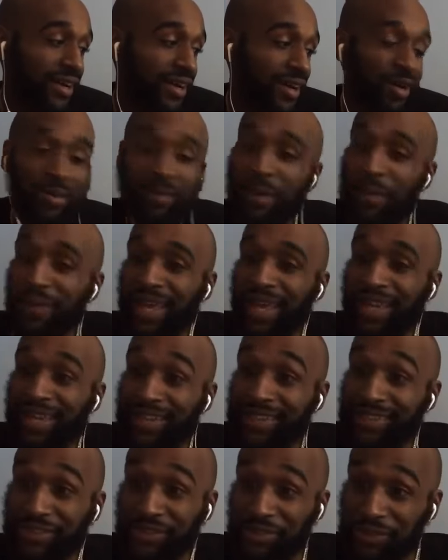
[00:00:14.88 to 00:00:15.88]
I hope I'm not
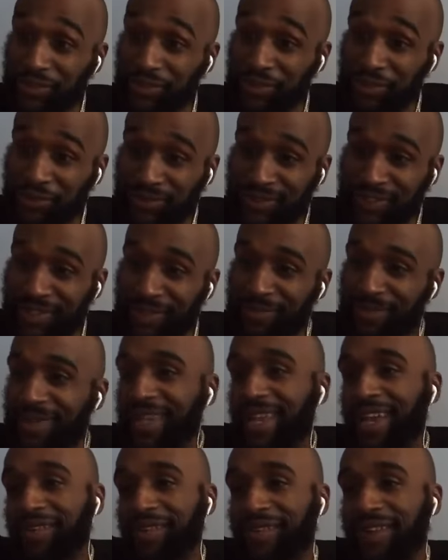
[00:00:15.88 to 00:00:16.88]
getting too, too deep,
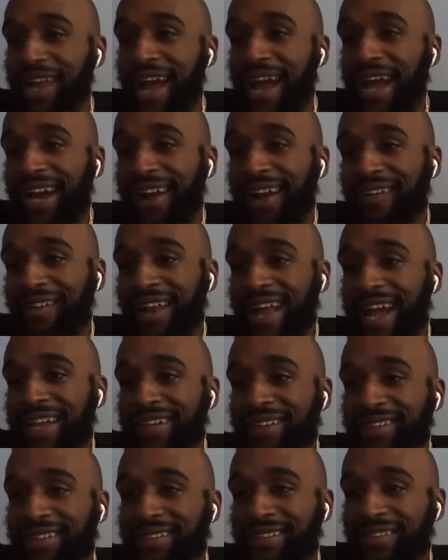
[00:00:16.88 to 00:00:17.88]
but like when I, when
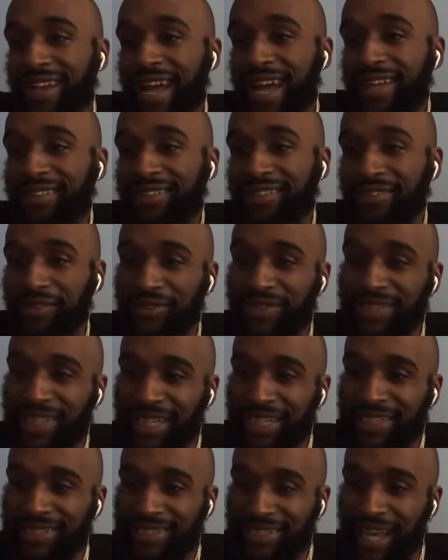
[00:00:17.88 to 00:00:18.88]
I, when I do
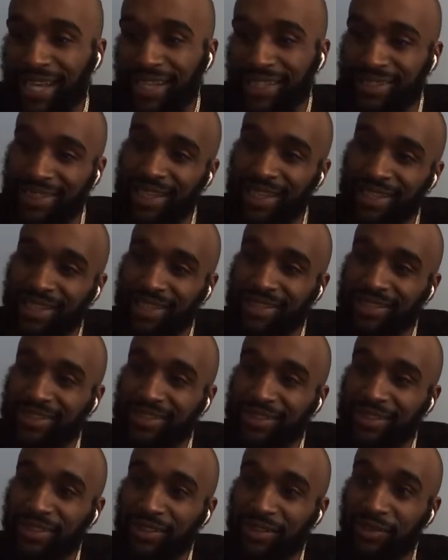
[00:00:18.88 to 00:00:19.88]
take
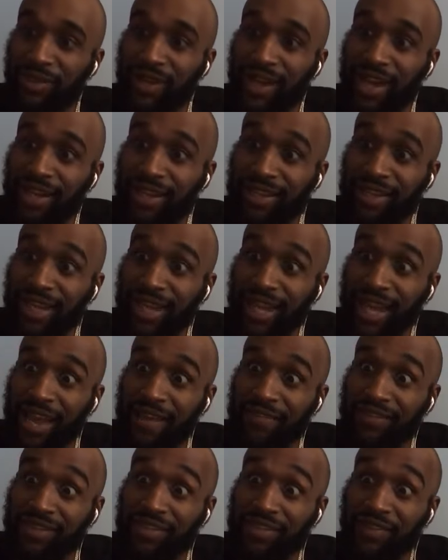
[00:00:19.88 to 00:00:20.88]
psychedelics, you kind of like
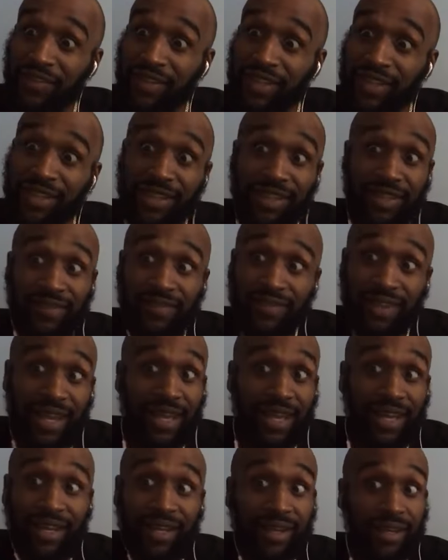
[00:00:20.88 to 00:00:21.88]
have this feeling of
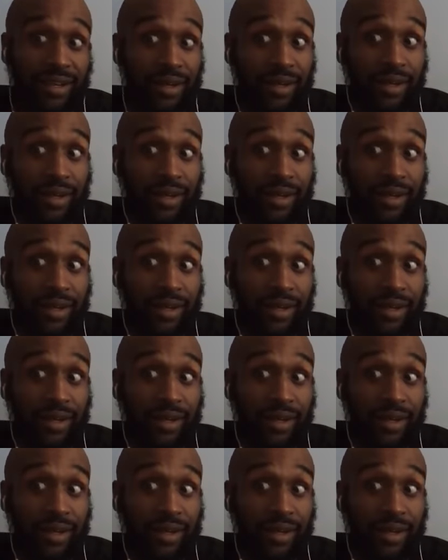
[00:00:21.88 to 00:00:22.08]
like,